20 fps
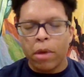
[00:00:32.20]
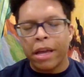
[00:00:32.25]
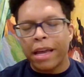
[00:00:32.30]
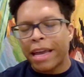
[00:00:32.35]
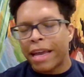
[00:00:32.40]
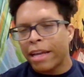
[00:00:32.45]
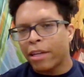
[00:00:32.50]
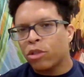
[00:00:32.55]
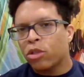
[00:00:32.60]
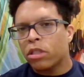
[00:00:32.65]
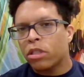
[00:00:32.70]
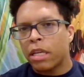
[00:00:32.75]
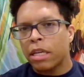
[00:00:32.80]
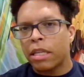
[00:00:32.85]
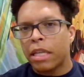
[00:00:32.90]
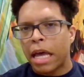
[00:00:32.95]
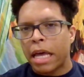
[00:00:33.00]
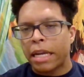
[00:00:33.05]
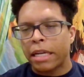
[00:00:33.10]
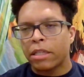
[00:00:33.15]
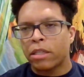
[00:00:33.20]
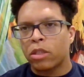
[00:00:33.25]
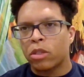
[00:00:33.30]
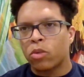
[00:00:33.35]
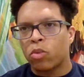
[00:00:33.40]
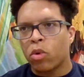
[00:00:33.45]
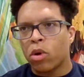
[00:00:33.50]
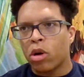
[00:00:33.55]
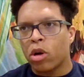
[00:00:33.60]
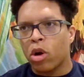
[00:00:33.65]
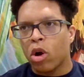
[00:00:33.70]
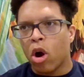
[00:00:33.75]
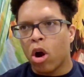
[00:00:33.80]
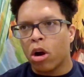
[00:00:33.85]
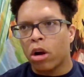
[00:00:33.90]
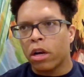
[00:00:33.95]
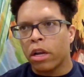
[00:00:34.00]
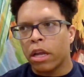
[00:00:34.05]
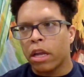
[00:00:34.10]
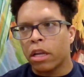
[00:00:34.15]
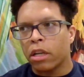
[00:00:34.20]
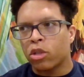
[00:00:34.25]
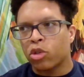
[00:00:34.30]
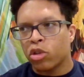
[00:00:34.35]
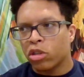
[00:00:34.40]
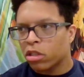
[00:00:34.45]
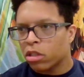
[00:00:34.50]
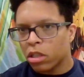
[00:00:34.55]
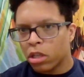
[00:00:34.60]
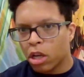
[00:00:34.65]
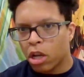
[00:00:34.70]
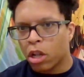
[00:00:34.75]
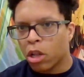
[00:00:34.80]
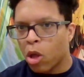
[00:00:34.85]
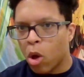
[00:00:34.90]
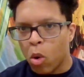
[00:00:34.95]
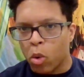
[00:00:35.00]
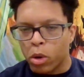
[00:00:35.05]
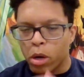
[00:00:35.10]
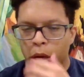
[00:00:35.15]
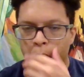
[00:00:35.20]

Interesting that it's regarding Trystan Colon,